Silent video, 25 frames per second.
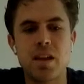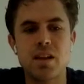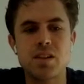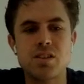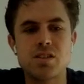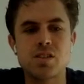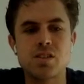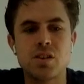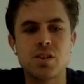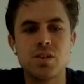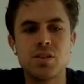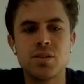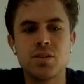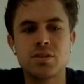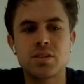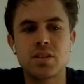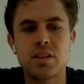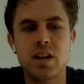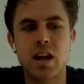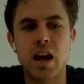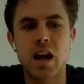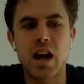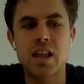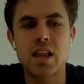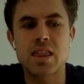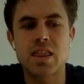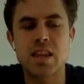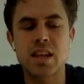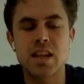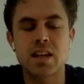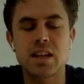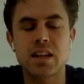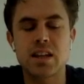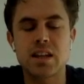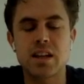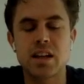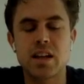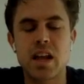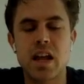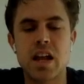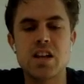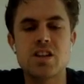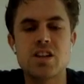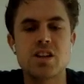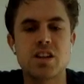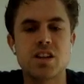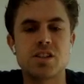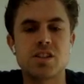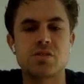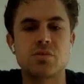So I think
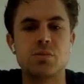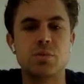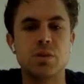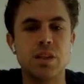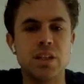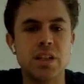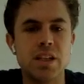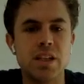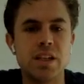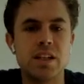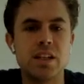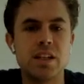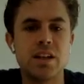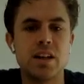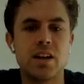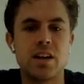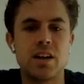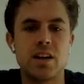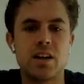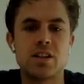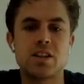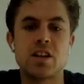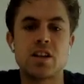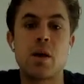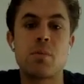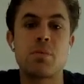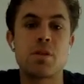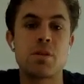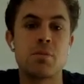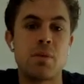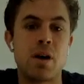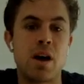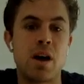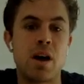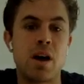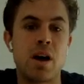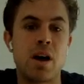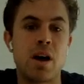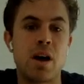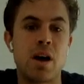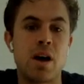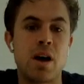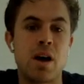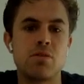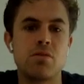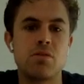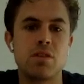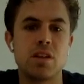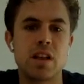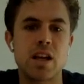Asia is really top of the mind for us.
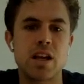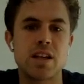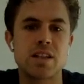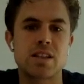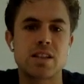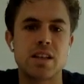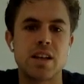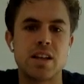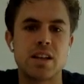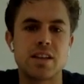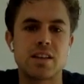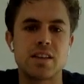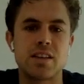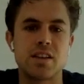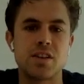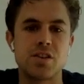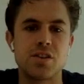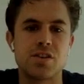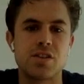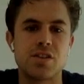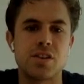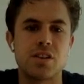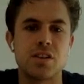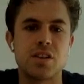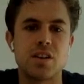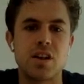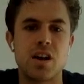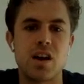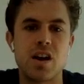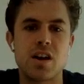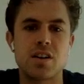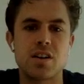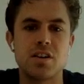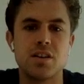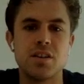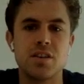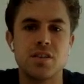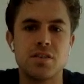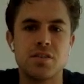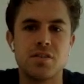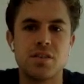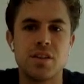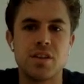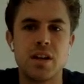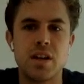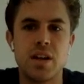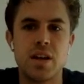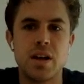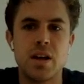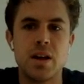We realize that there's a lot of
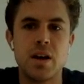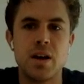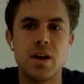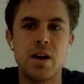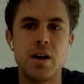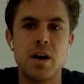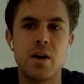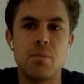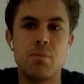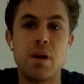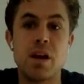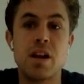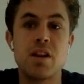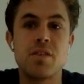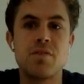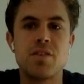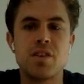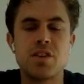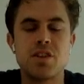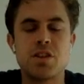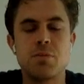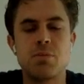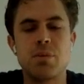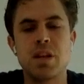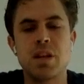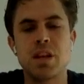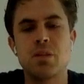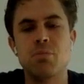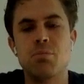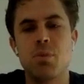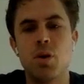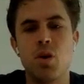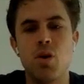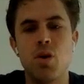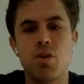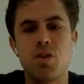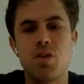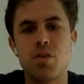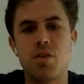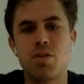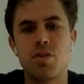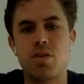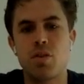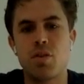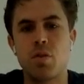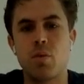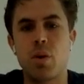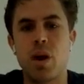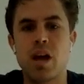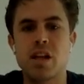benefit to being in both
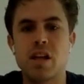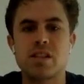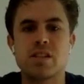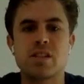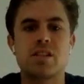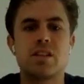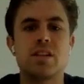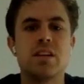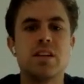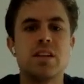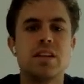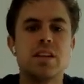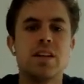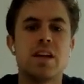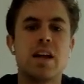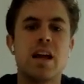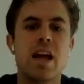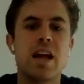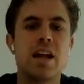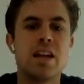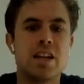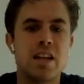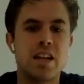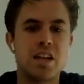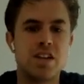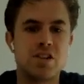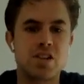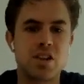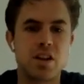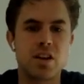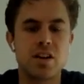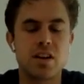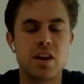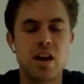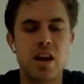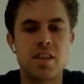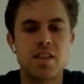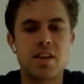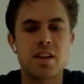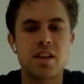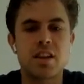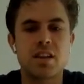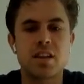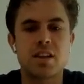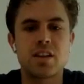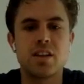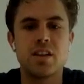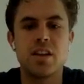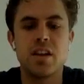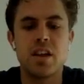the West and Asia. I think
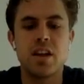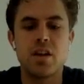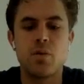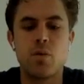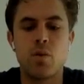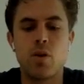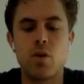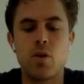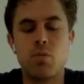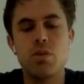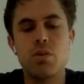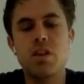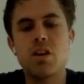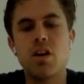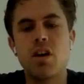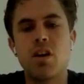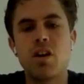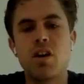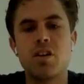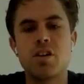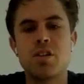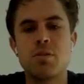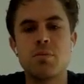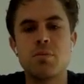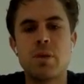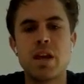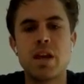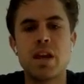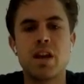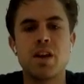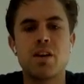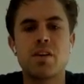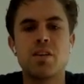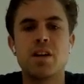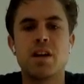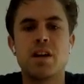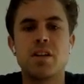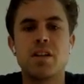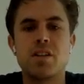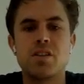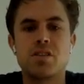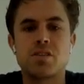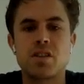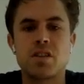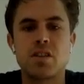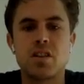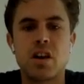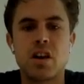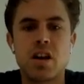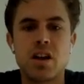in where we are in the Bay Area, there's
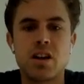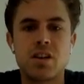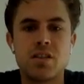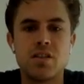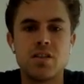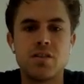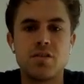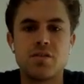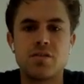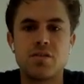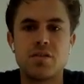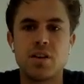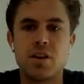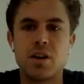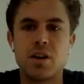a lot of